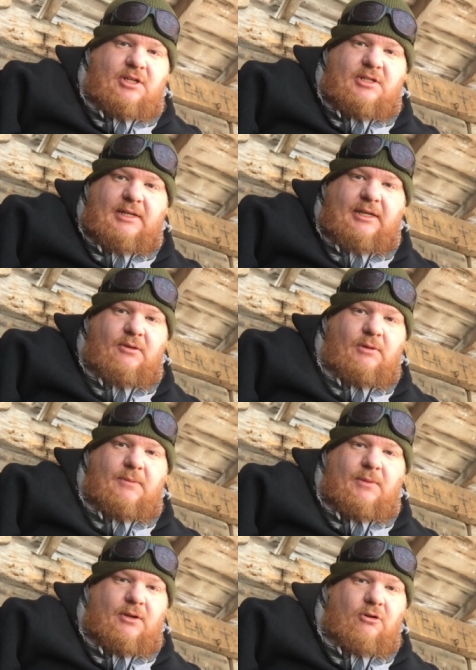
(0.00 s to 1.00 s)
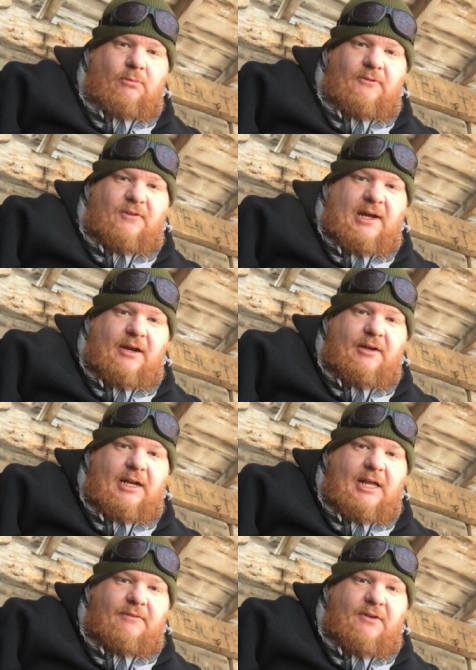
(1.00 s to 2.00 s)
just like you would a normal fire. You
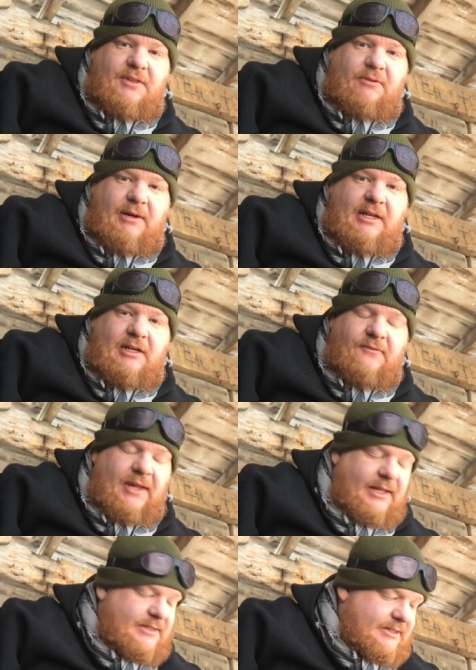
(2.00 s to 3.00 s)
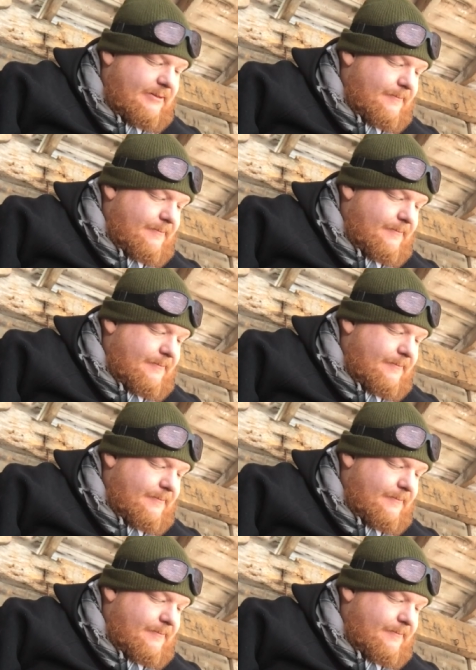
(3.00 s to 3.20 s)
got to have everything ready in advance.